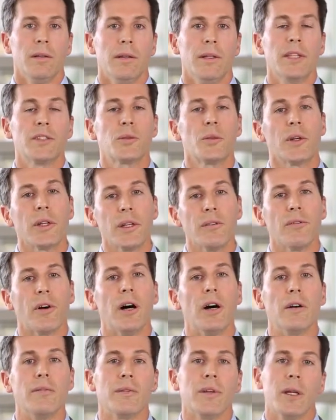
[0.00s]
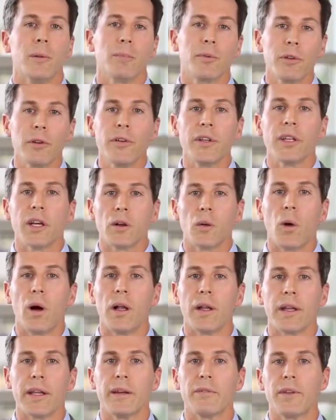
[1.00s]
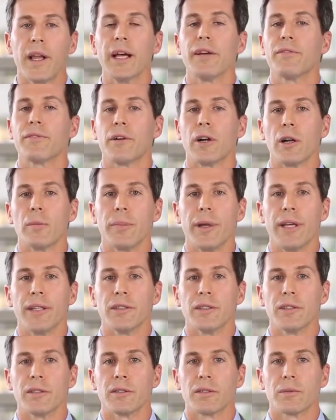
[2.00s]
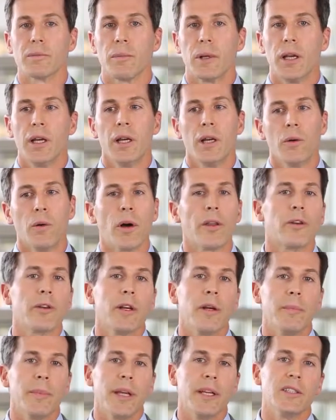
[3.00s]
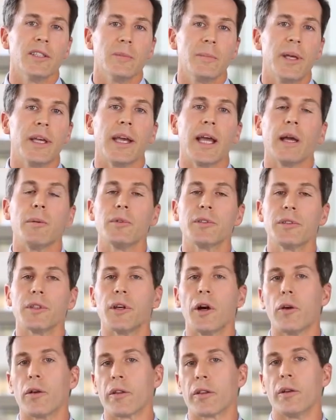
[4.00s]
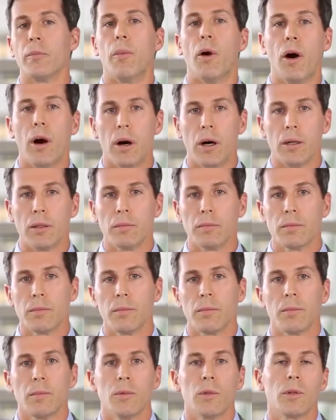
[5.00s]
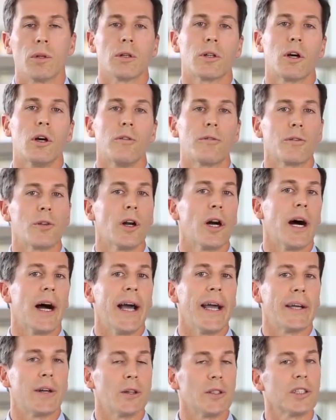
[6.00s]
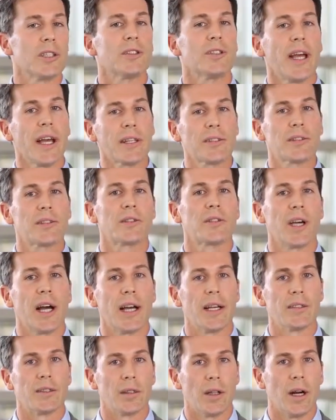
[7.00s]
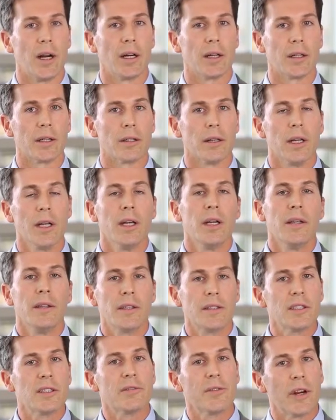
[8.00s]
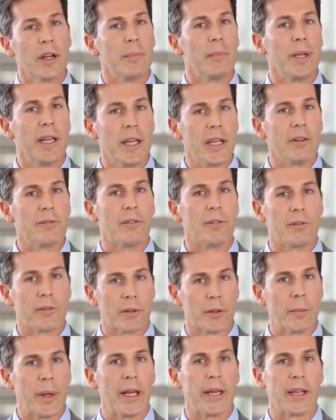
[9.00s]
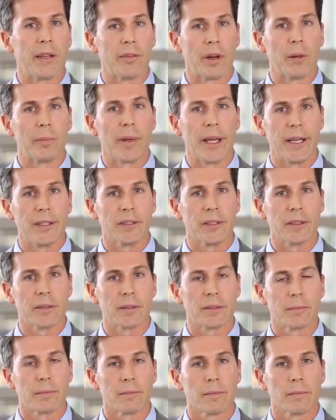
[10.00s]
this would involve improving the quality of life for our patients, whether it means being able to go to the mall, or go for a hike, or just exercise longer. This is very meaningful for many of our patients.